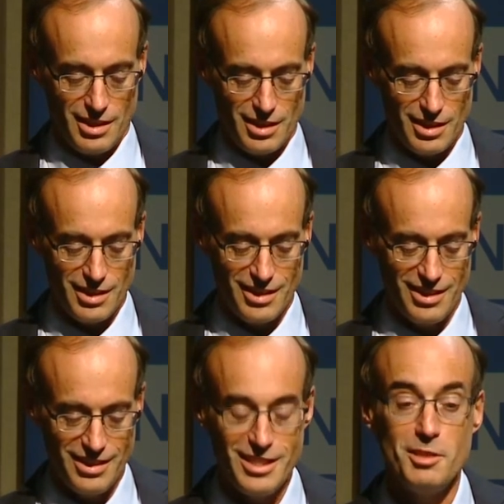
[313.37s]

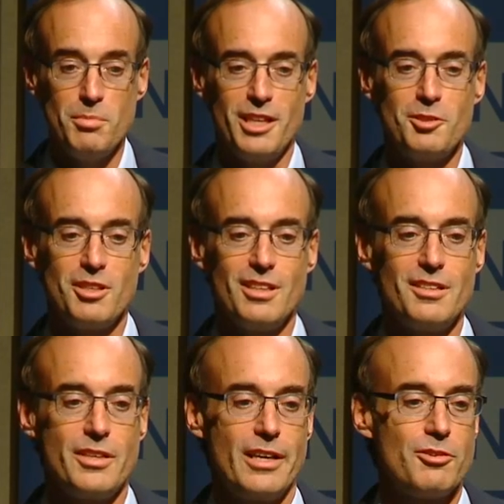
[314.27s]
uh, did mention
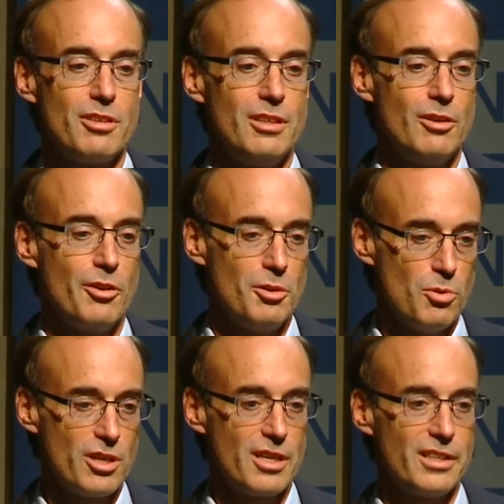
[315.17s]
is actually all the
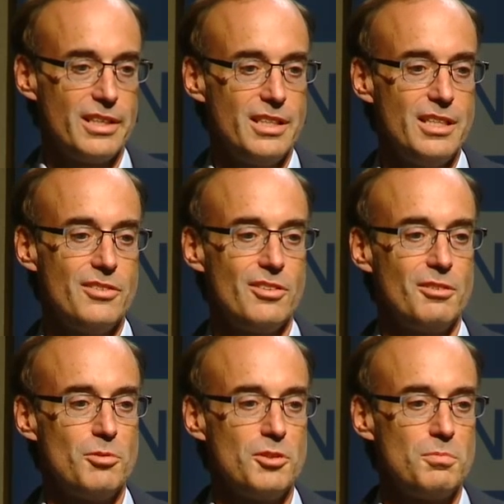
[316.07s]
work on
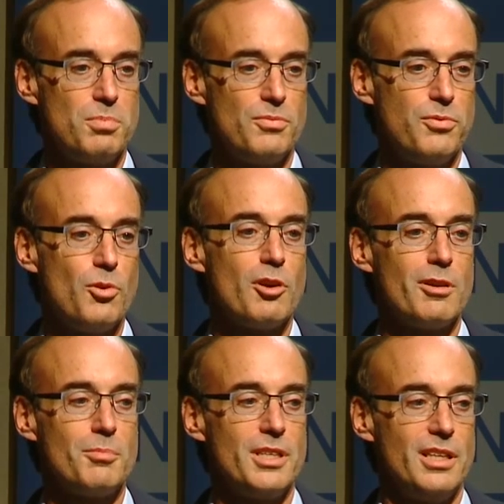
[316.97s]
kinesin was
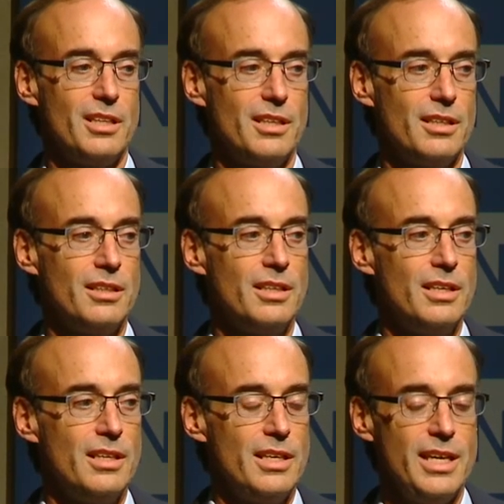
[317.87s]
performed in a
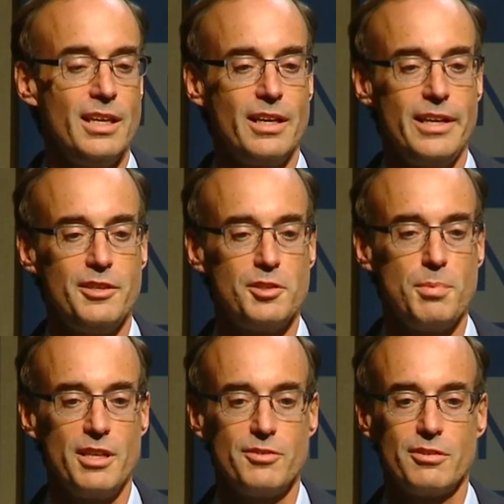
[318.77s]

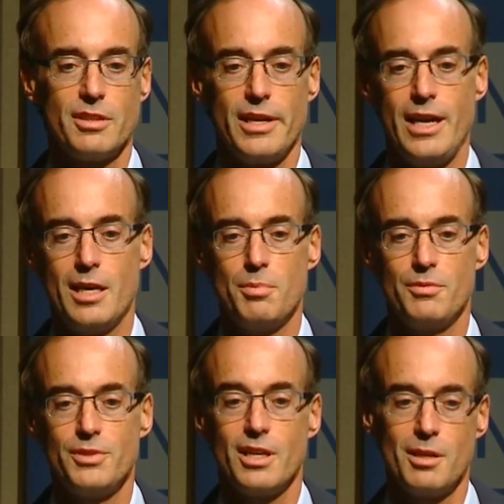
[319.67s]
NIH-sponsored lab
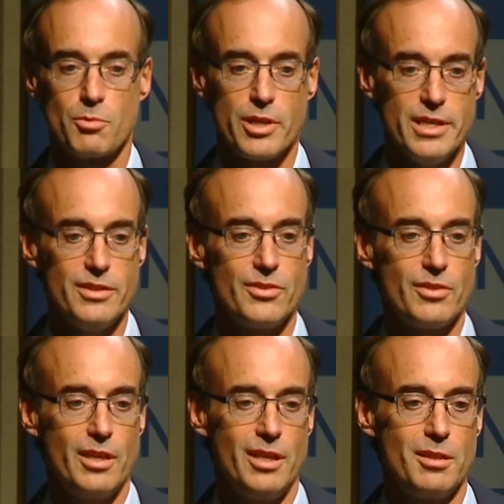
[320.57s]
of Tom
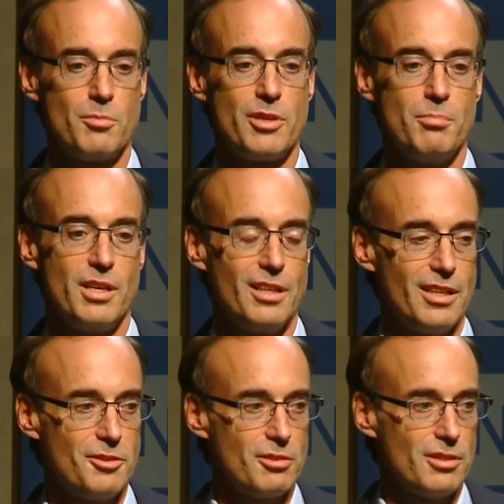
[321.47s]
Reese at the Marine
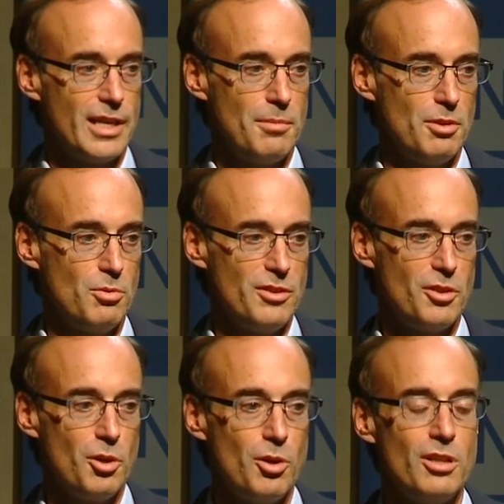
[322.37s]
Biological Lab at Woods
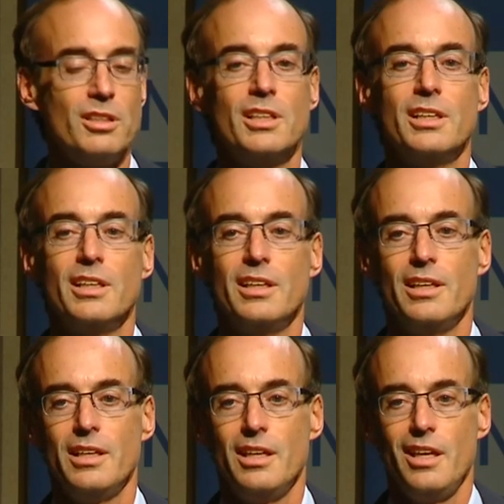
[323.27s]
Hole.
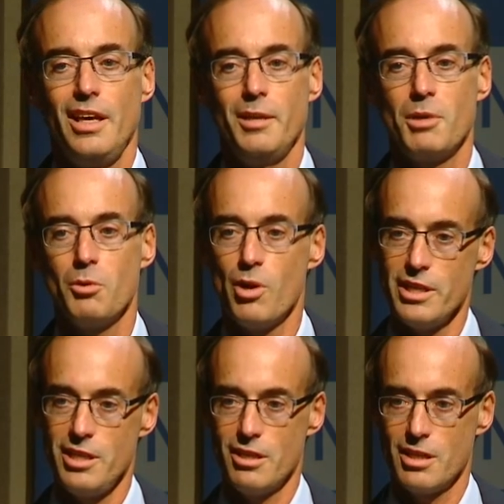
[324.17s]
And my
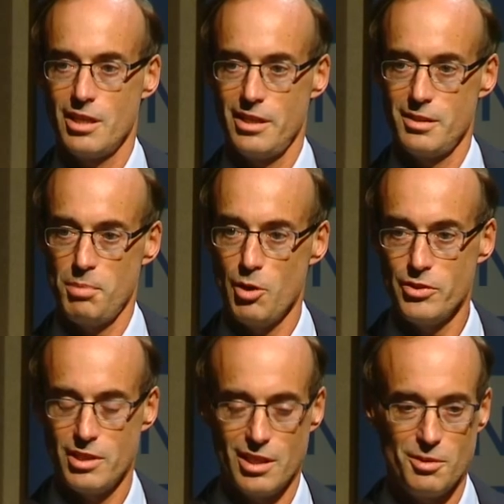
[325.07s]
one year as a
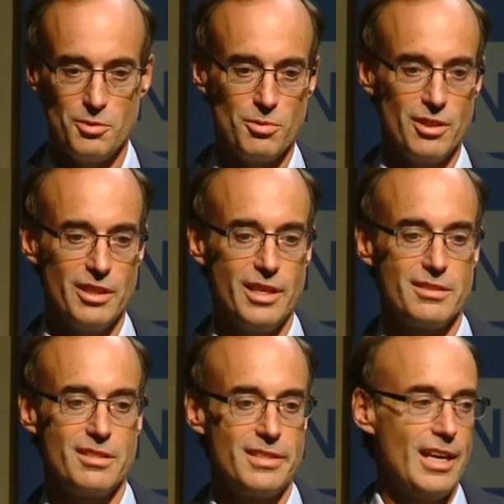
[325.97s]
postdoc was really
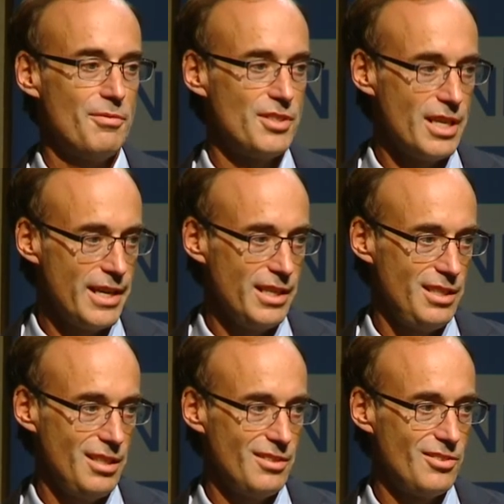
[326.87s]
as a staff
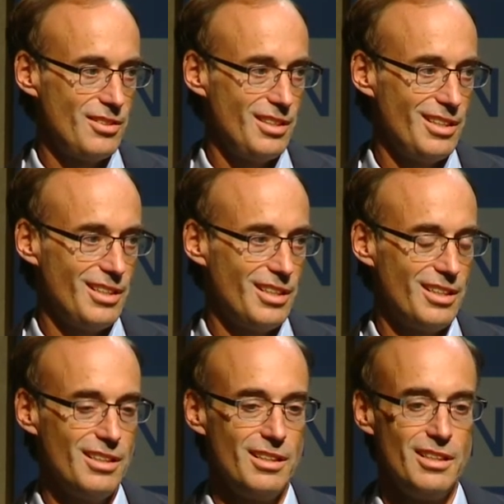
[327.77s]
scientist uh,